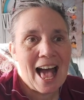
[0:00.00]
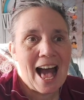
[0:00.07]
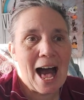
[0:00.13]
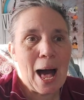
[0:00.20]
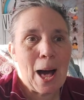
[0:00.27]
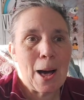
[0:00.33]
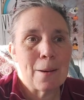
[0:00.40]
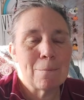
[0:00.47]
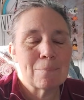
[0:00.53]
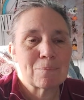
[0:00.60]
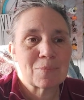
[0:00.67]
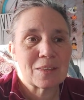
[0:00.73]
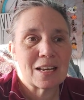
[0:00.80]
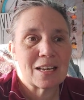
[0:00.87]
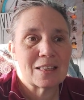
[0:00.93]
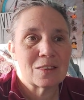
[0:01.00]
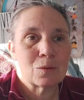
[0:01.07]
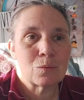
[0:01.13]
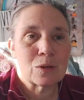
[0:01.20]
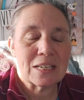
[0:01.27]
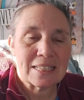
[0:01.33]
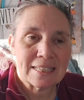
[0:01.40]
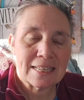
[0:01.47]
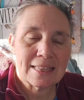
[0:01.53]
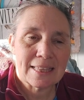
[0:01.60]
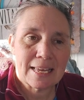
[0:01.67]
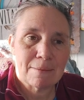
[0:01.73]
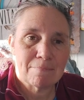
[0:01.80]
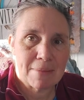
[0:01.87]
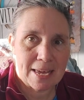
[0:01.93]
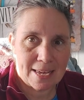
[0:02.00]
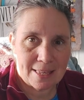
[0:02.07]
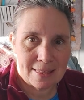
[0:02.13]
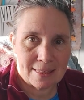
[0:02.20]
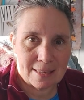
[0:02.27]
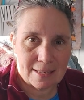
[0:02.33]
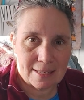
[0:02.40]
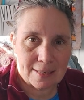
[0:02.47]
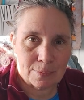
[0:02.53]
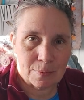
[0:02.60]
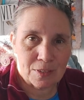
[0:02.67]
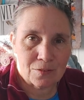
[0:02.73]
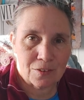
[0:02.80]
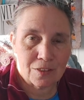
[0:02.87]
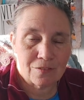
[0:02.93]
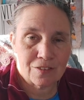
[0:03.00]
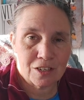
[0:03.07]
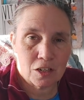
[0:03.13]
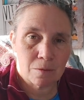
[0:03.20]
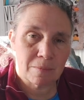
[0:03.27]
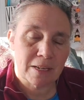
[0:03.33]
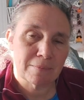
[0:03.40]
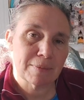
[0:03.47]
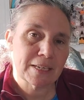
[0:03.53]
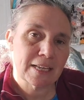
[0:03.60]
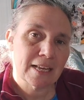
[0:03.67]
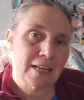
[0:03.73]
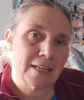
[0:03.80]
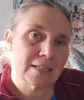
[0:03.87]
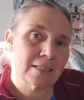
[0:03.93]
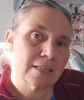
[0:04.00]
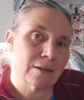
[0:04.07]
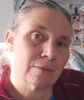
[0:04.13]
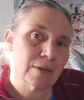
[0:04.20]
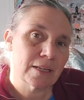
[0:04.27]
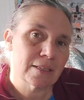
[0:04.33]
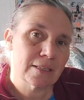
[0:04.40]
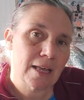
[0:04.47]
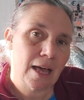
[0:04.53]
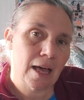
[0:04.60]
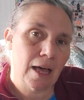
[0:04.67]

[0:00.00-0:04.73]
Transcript: The reason they made this was for the fishermen, because there was